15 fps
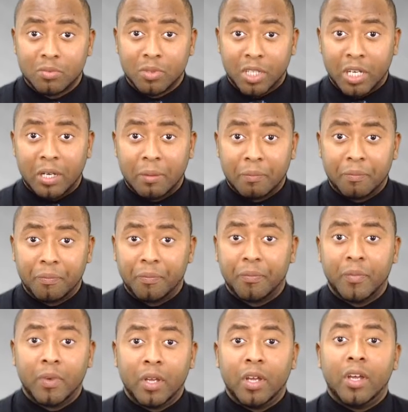Okay?
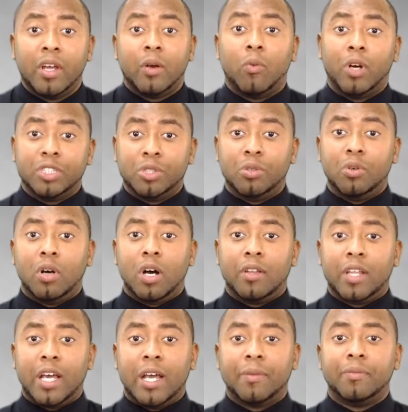Once you do all
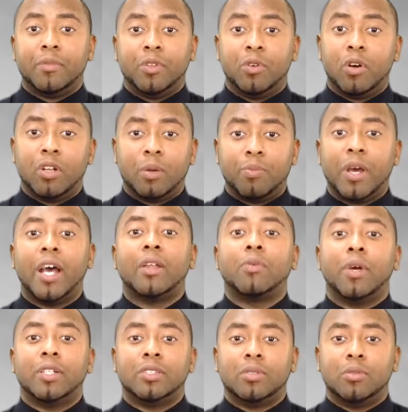that, you're on the
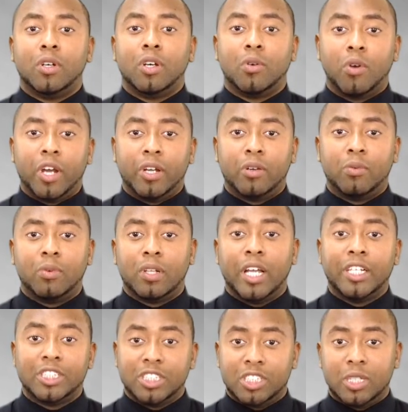pathway to a great
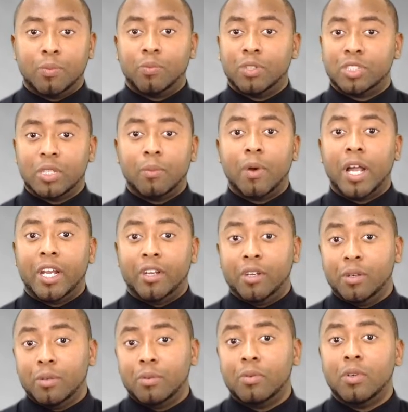relationship with somebody
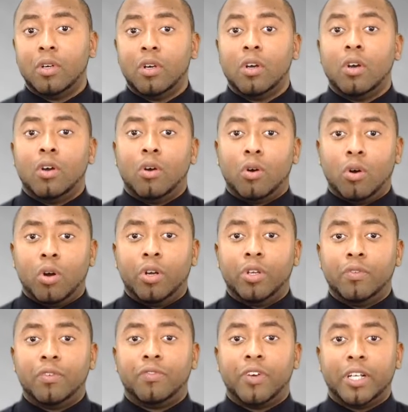new, or
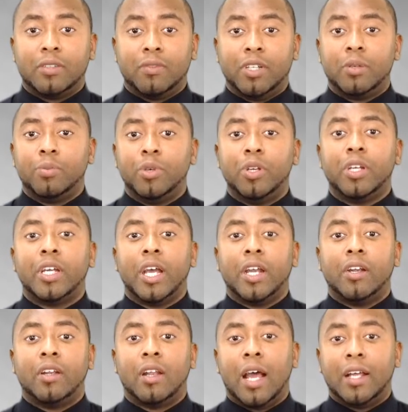you've effectively
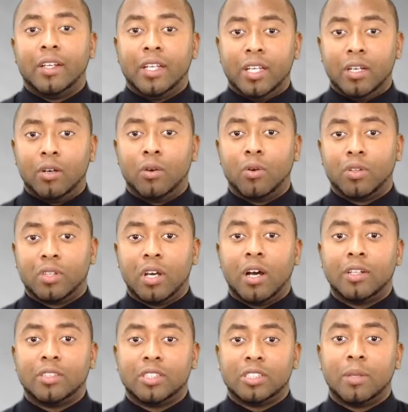communicated an idea or
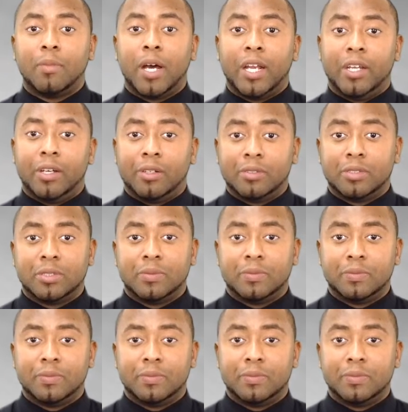thought to somebody else.